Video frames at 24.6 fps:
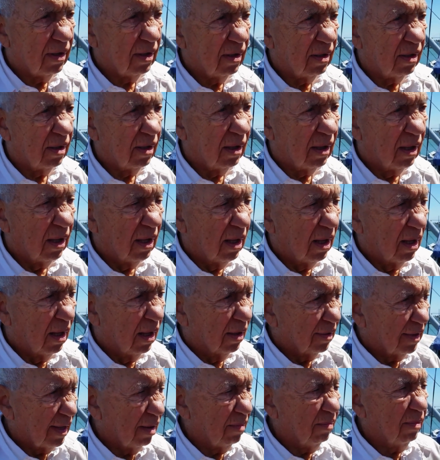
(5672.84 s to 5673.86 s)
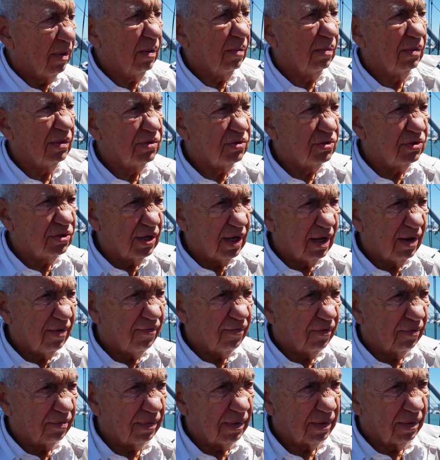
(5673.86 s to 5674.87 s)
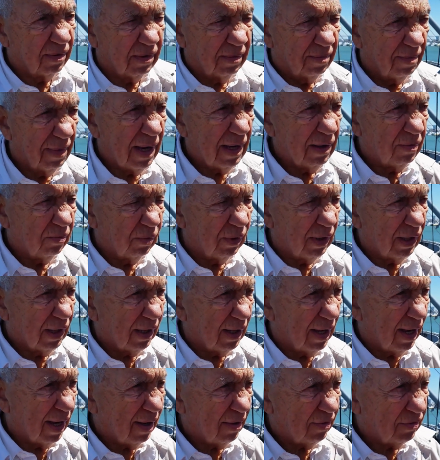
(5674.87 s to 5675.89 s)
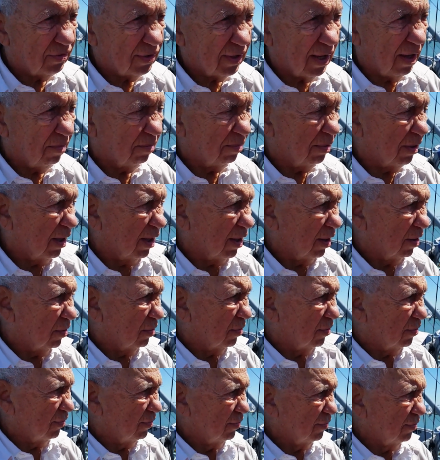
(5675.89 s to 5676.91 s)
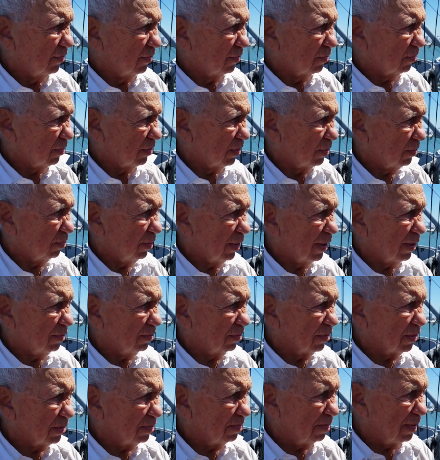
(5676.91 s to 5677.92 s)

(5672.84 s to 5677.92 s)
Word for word: we would steer from the wheelhouse down below. The weather was